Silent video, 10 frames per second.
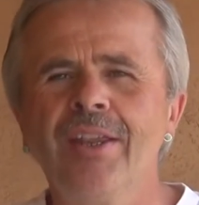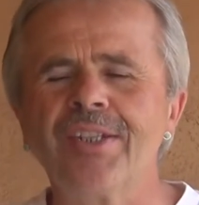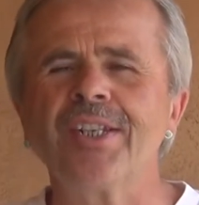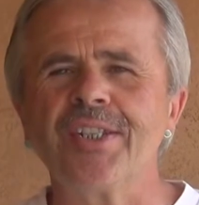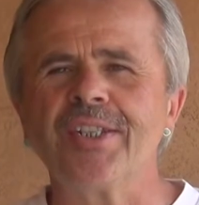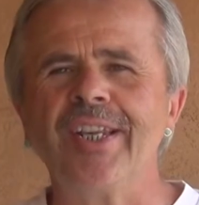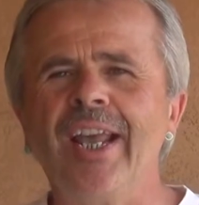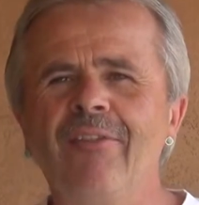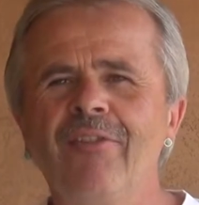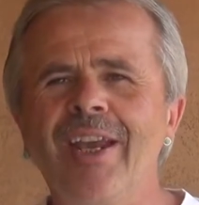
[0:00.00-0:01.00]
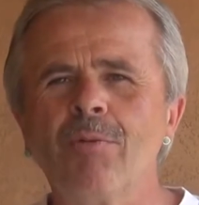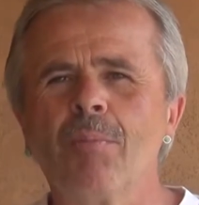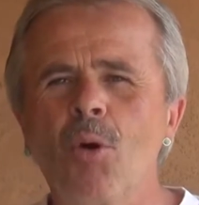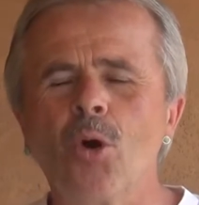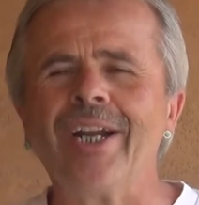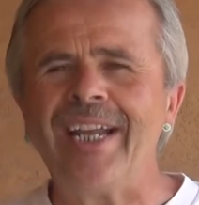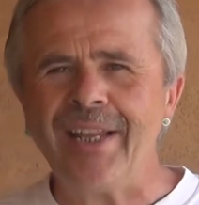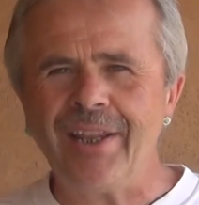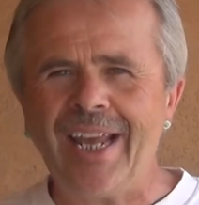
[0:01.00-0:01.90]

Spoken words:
This is the Santa Fe Report, and